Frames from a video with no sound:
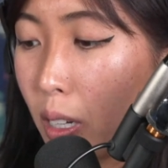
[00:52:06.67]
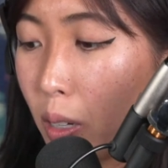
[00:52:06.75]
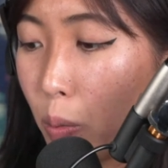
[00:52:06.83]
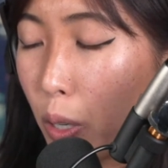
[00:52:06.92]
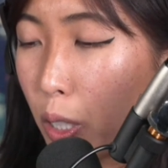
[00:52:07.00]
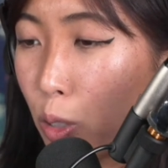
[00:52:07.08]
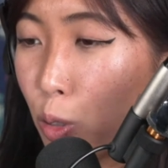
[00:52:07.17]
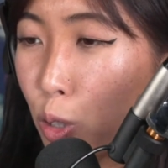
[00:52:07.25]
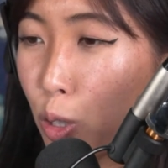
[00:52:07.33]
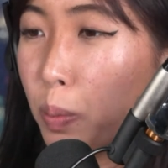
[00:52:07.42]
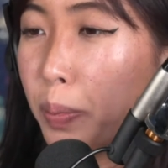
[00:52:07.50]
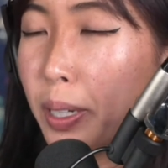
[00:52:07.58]
what you
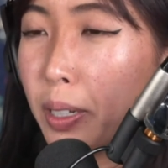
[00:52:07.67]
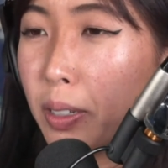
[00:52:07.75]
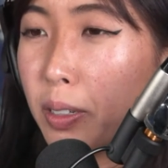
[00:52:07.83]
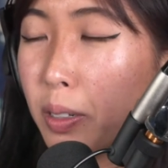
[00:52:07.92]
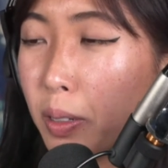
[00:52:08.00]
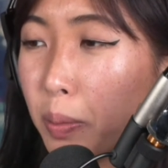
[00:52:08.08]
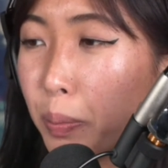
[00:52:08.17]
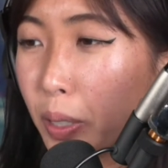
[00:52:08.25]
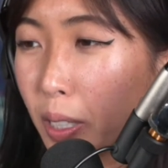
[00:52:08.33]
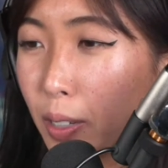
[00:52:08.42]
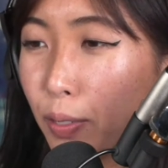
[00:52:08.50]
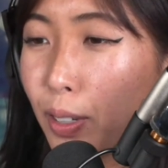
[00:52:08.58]
should be
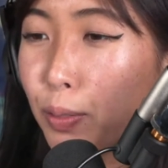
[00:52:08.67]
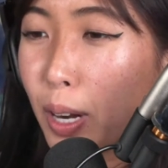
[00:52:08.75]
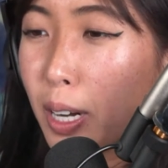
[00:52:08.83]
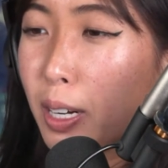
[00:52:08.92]
believing right